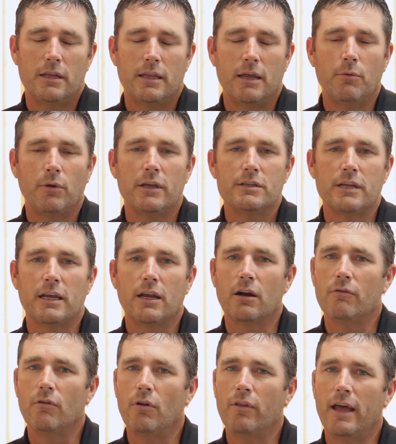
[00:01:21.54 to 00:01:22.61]
they really take
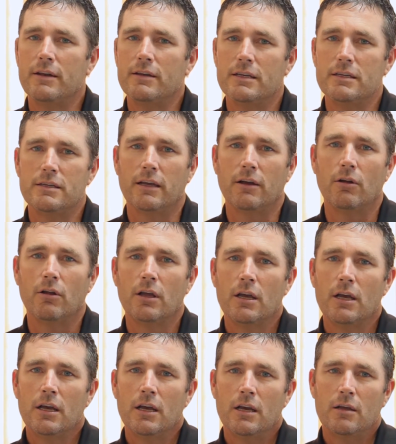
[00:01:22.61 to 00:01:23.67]
care of all that detail.
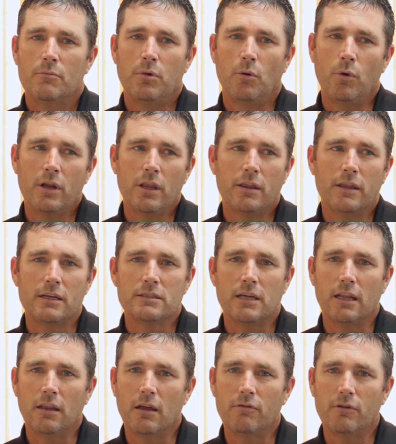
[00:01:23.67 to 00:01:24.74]
But one of the things
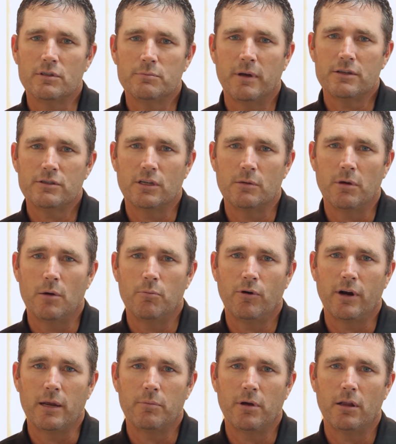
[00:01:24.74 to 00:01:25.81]
I love especially about
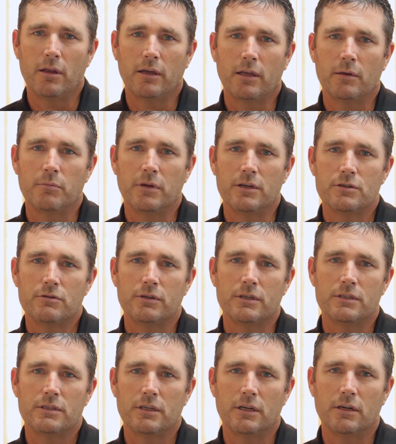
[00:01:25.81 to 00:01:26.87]
Praying Pelican
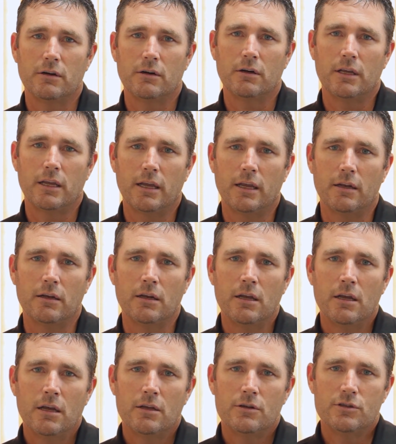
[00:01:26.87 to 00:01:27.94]
Ministries here in
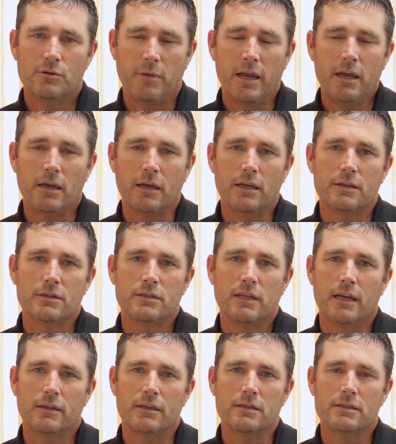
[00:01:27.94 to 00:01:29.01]
Jamaica is
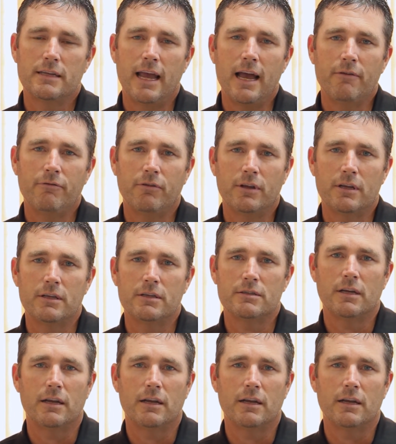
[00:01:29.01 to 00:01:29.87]
that the staff is